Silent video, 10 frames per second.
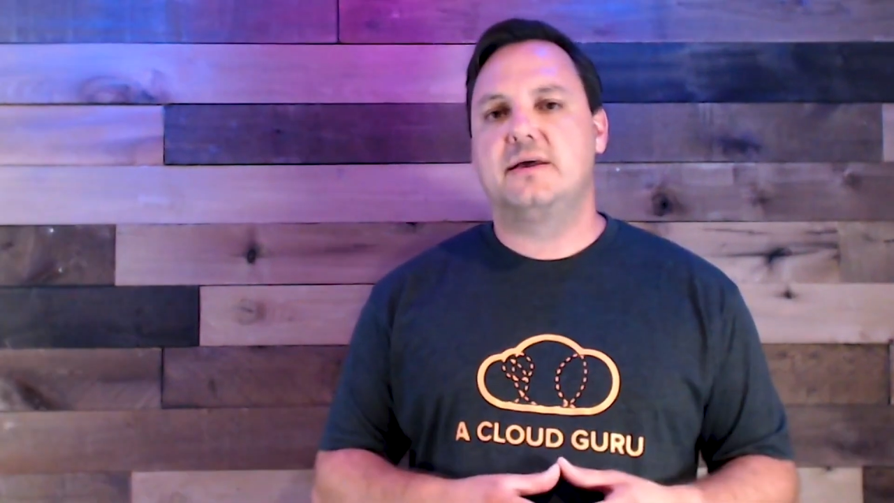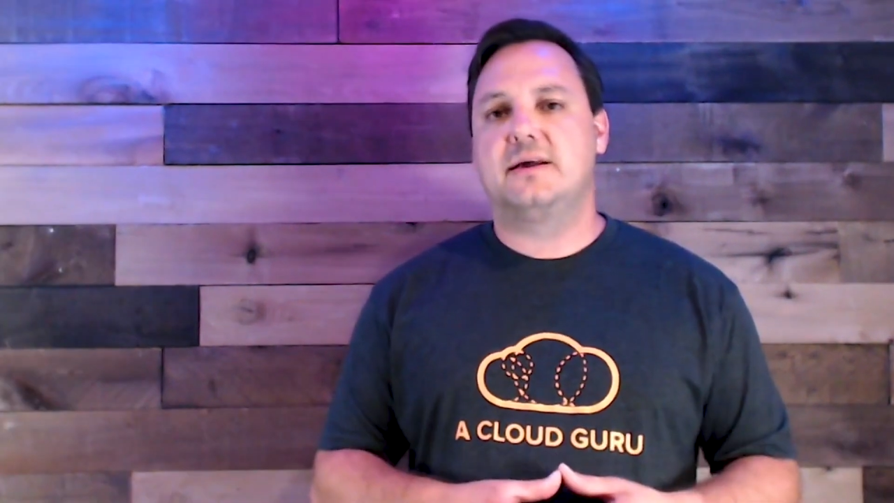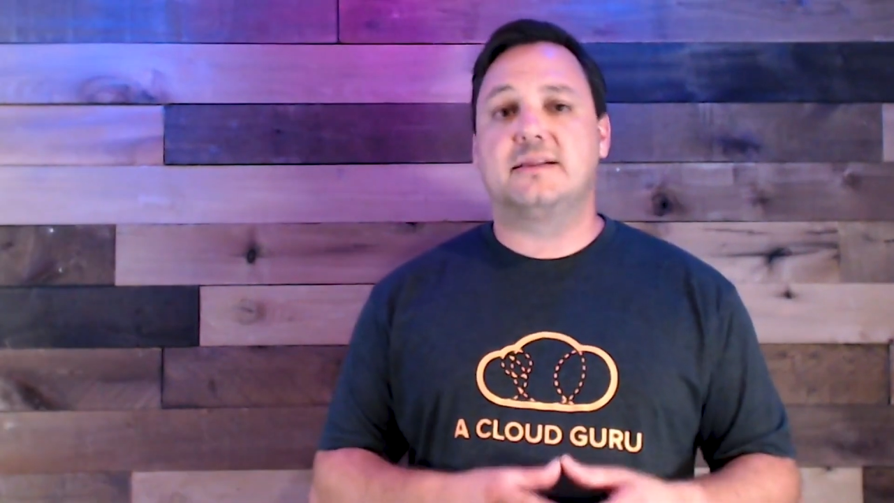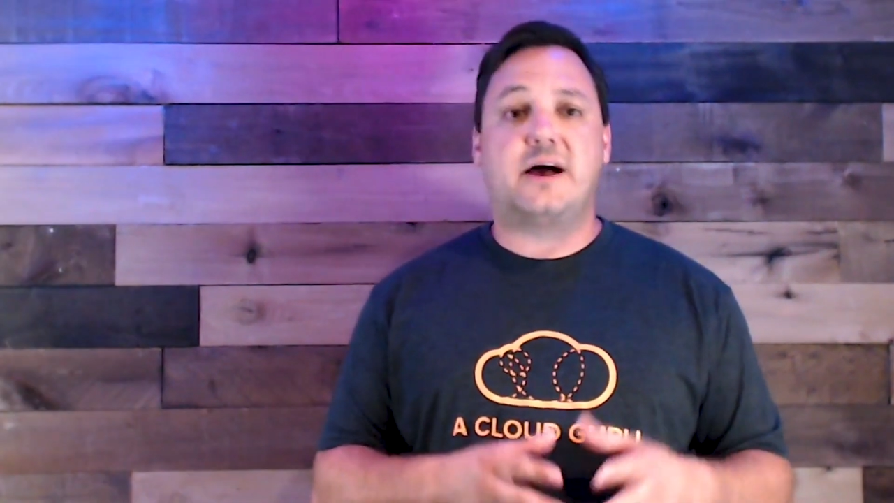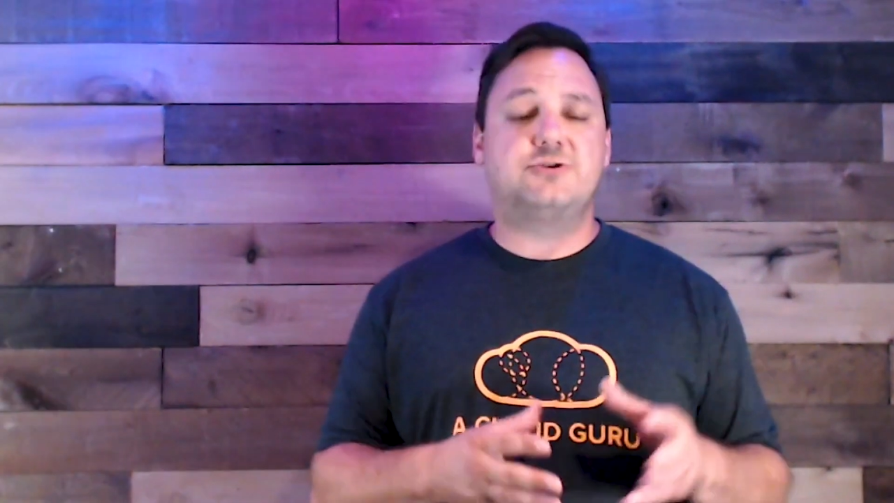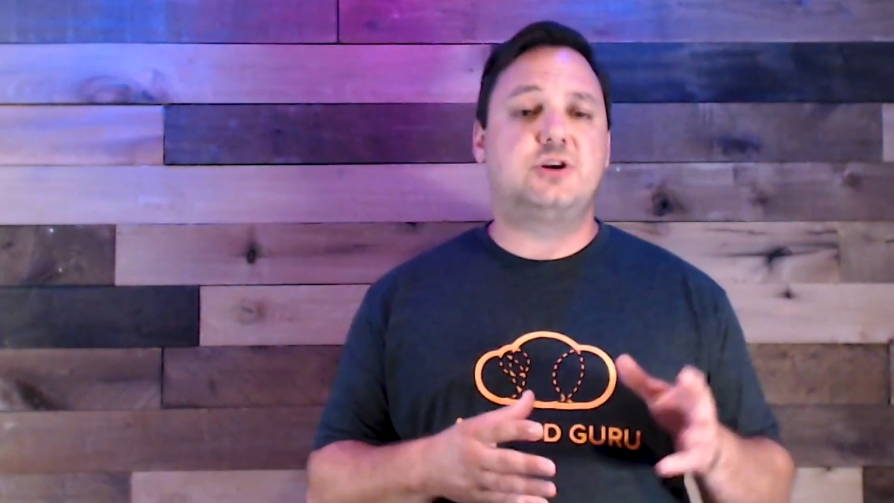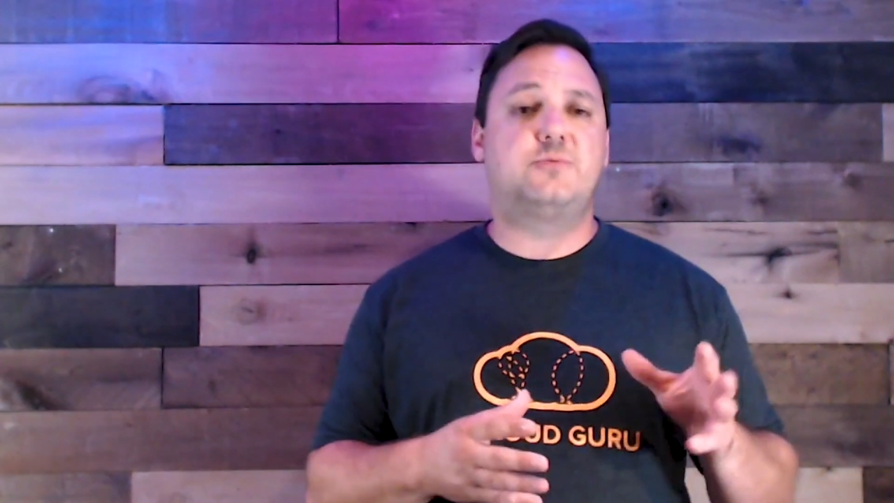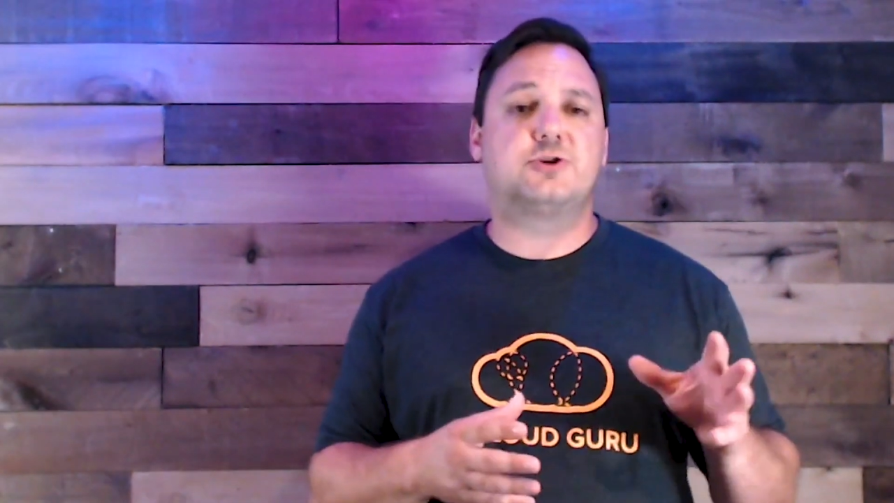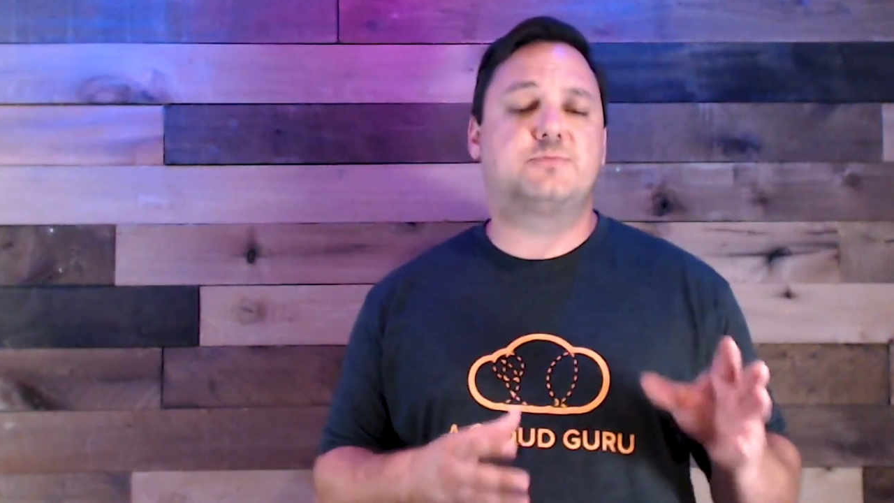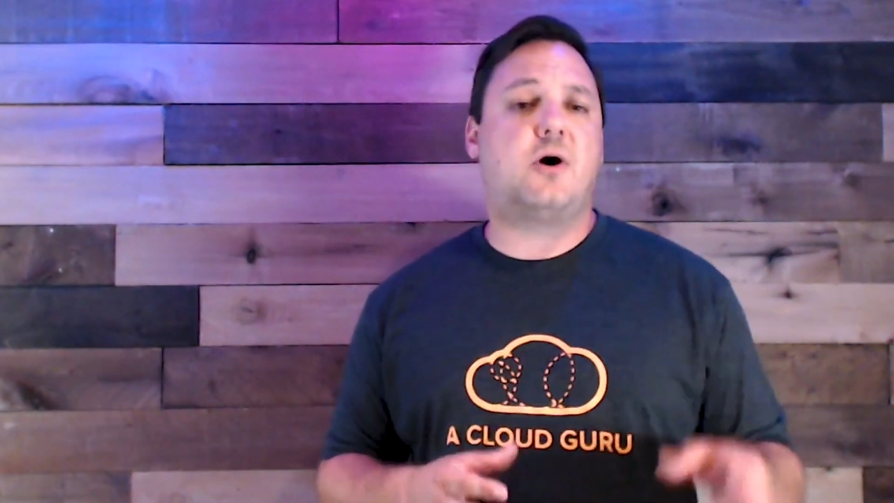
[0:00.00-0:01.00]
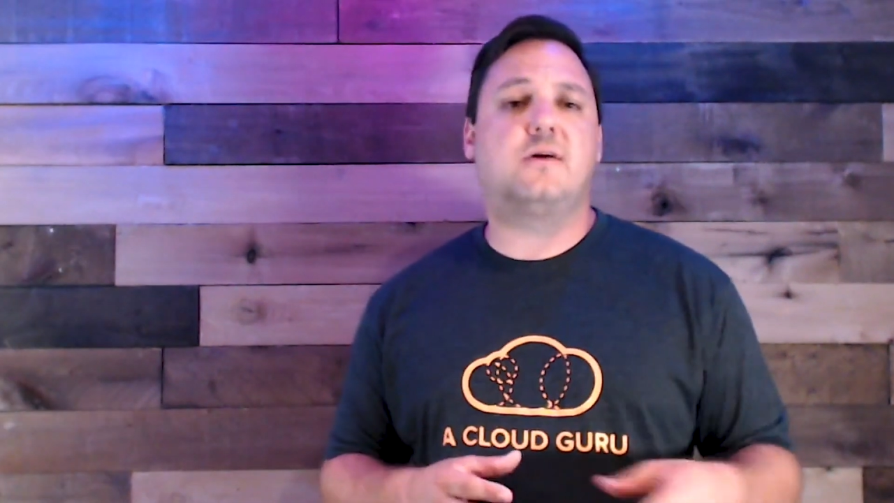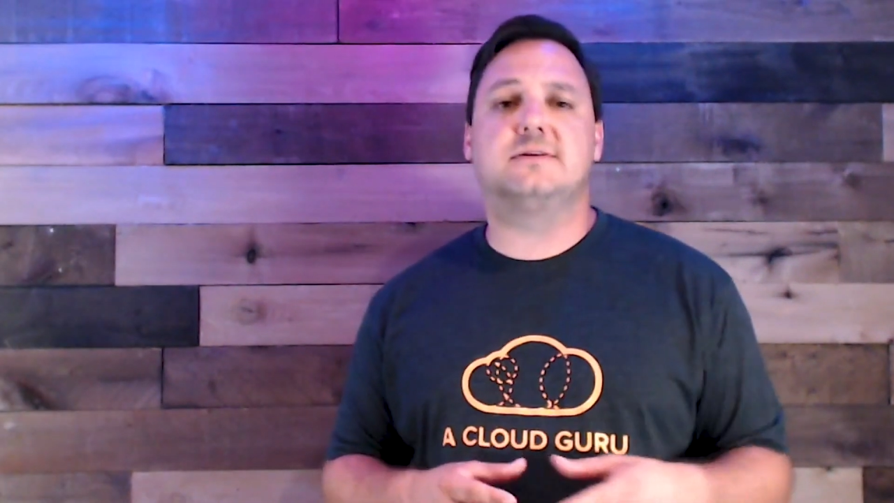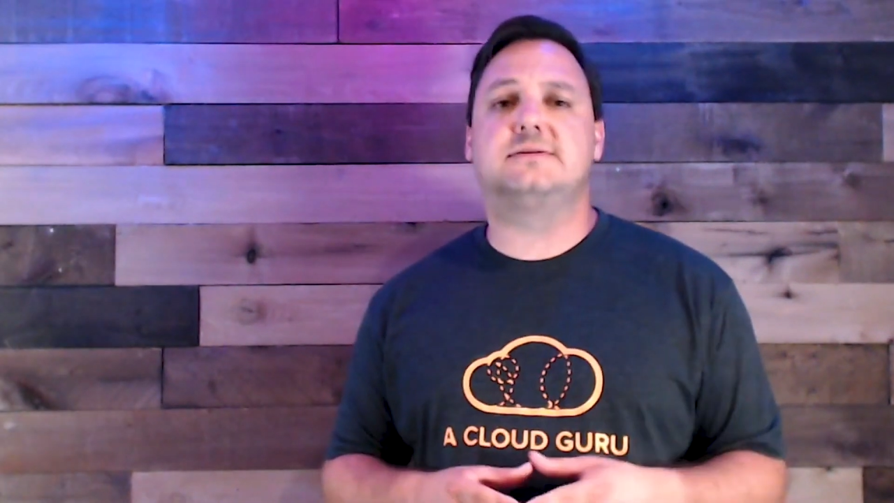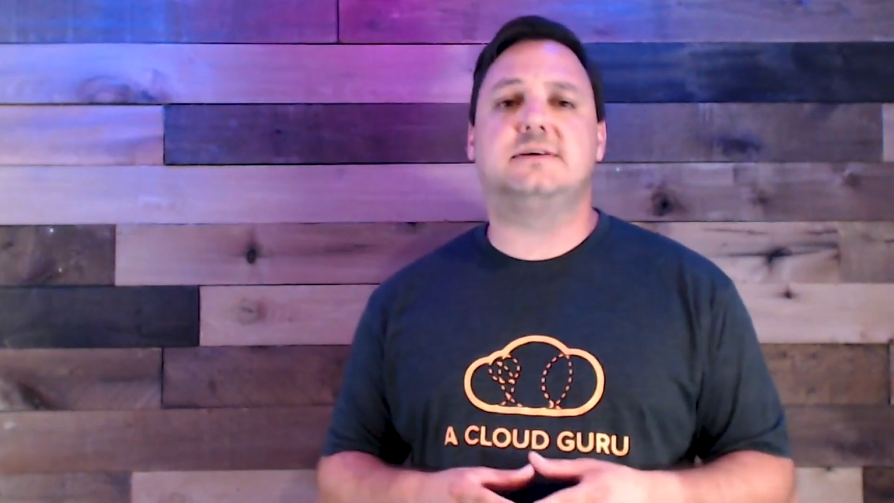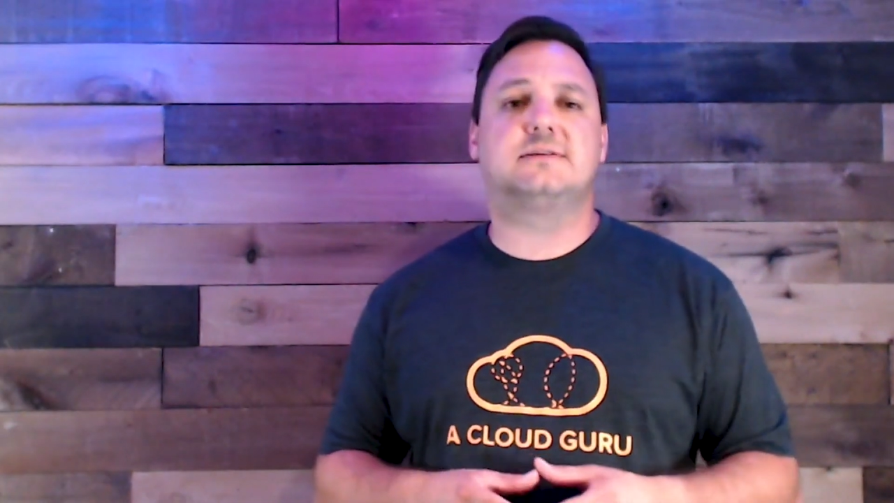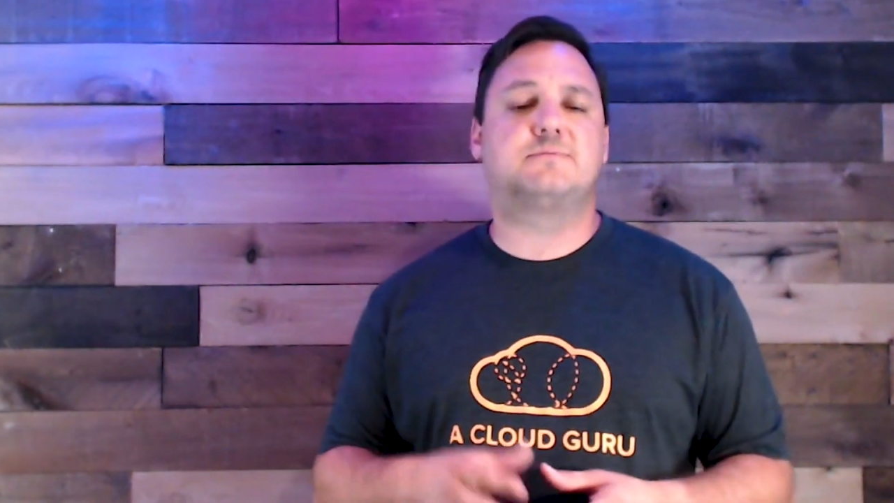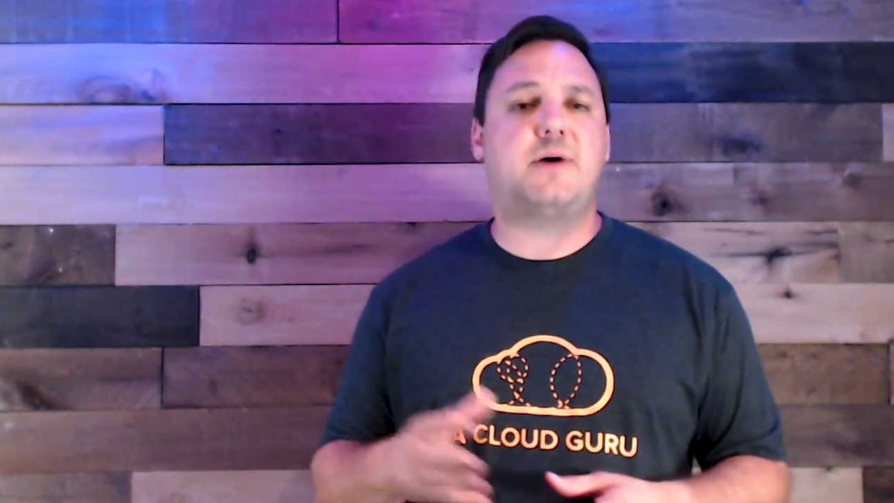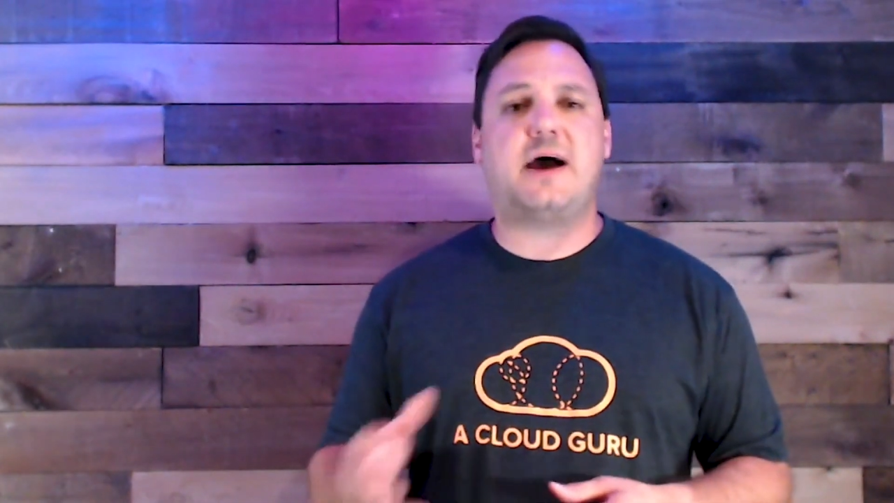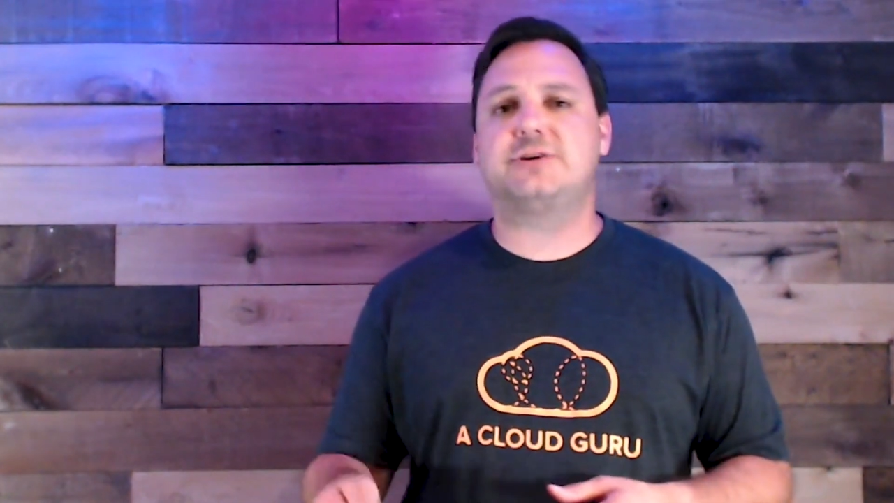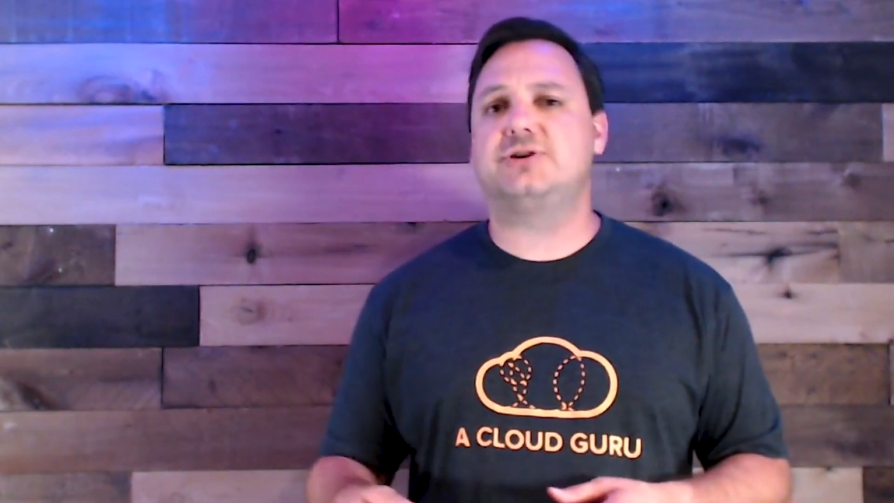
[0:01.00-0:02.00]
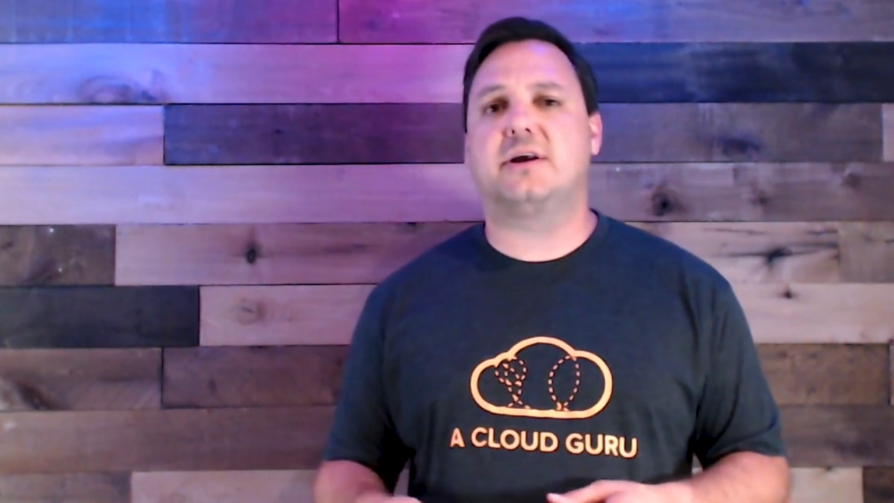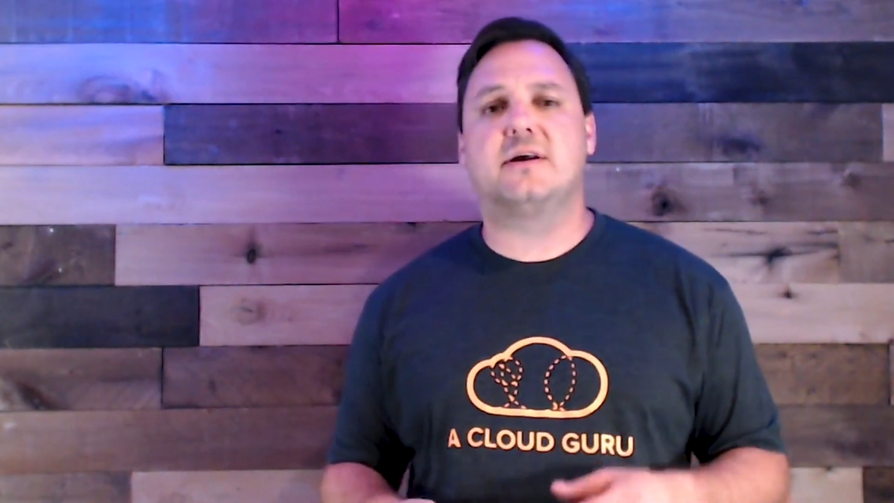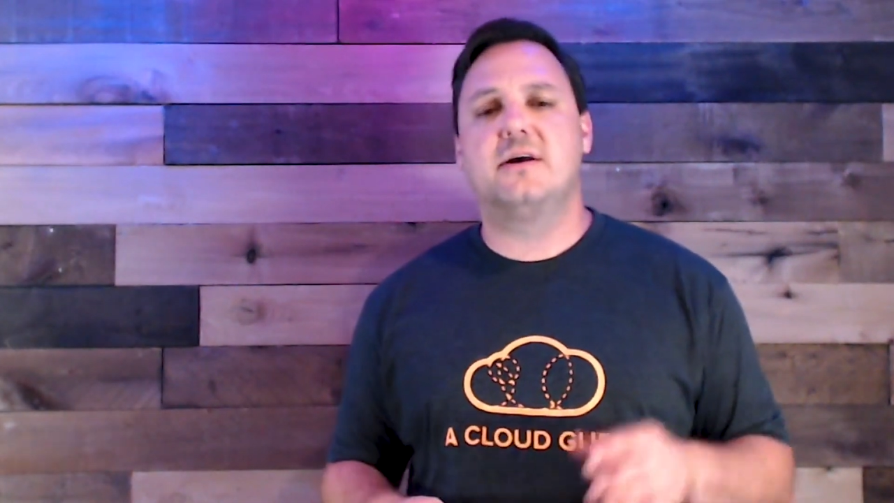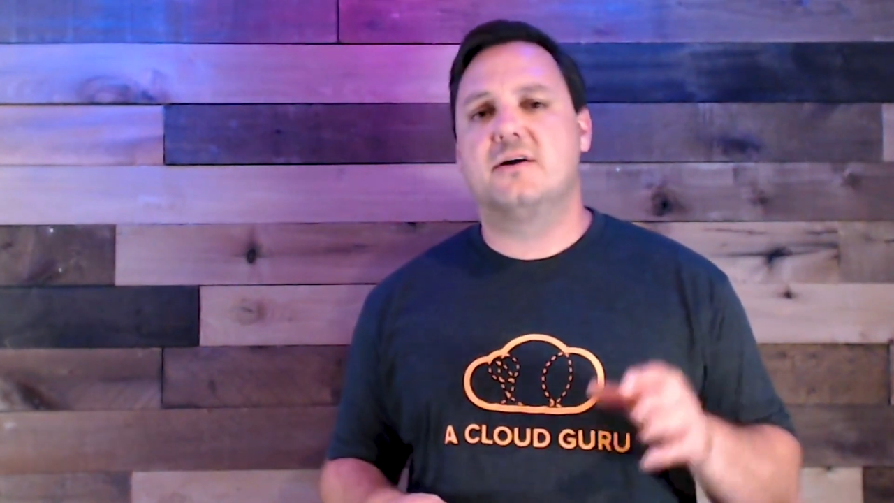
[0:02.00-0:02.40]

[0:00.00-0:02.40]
It allows you to push policies, patching,